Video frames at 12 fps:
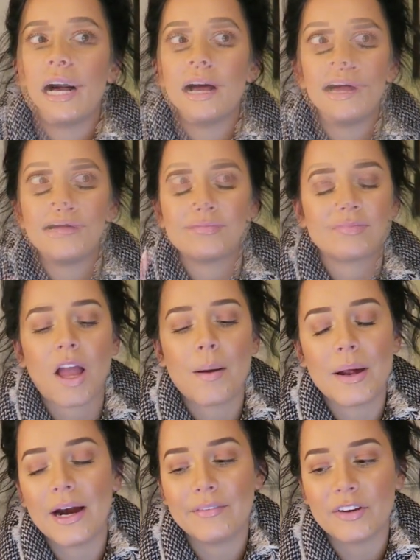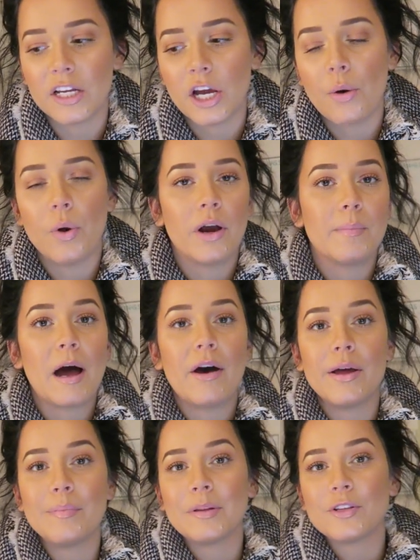Um, I'm not even gonna go on
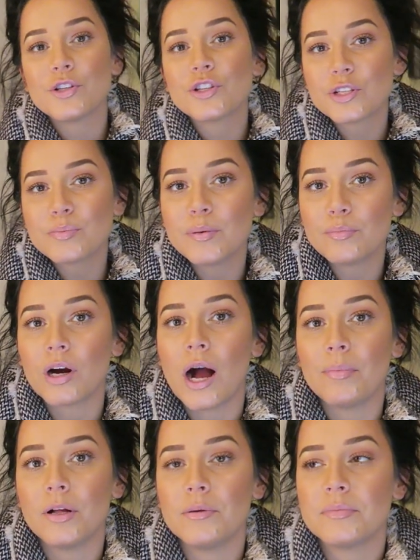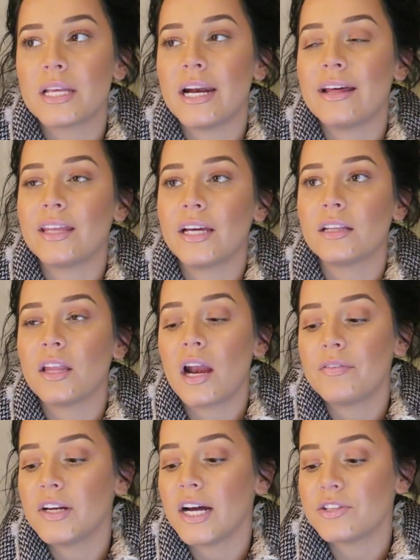about it, but there's just been problems, and I think a
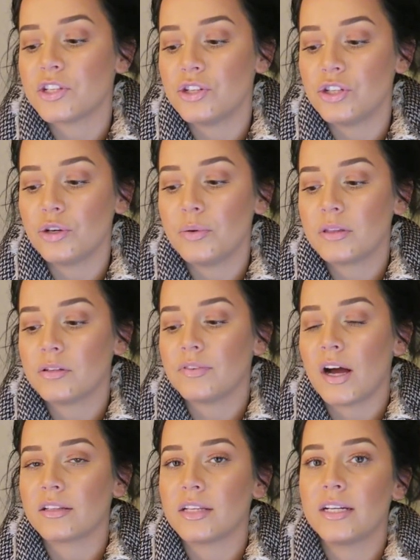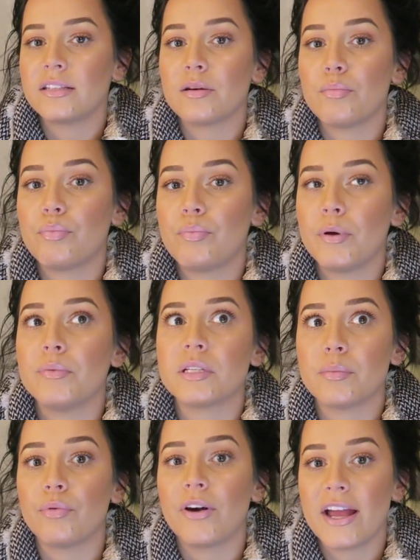lot of it has to do with the fact that it's a it was
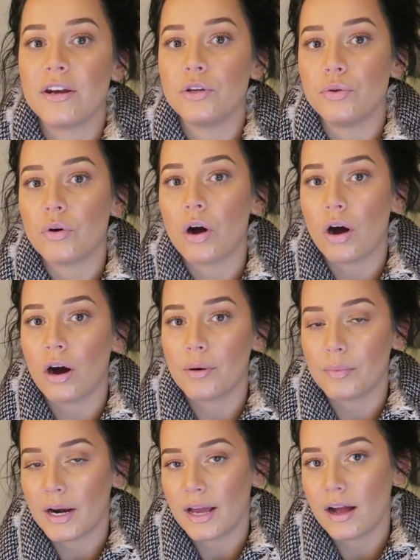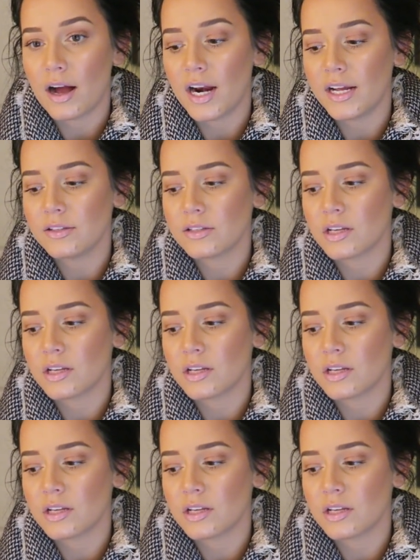a brand new car when I got it.